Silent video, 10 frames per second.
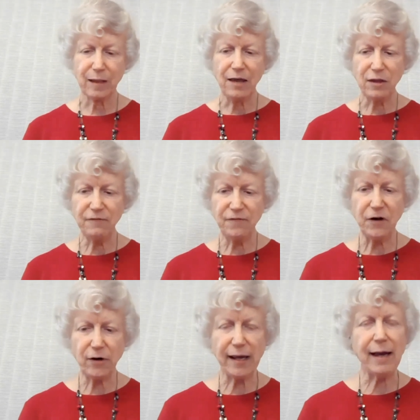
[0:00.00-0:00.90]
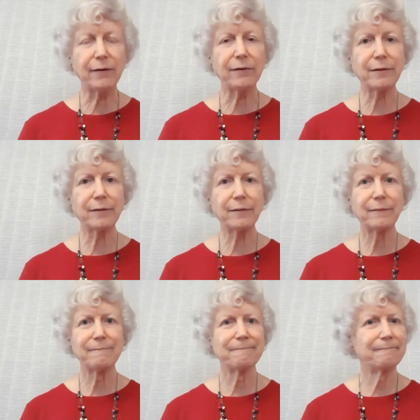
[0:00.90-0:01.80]
and then figuring out
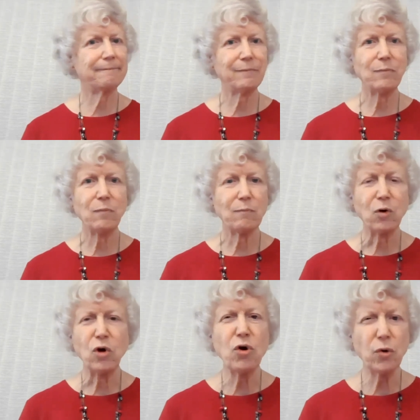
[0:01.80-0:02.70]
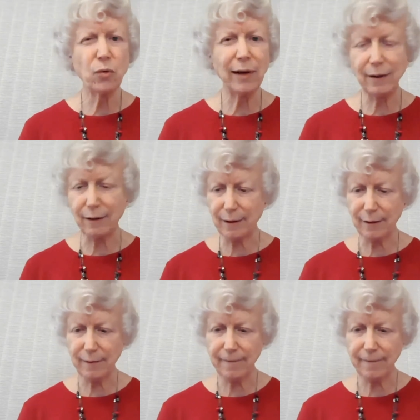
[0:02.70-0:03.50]
who you really are.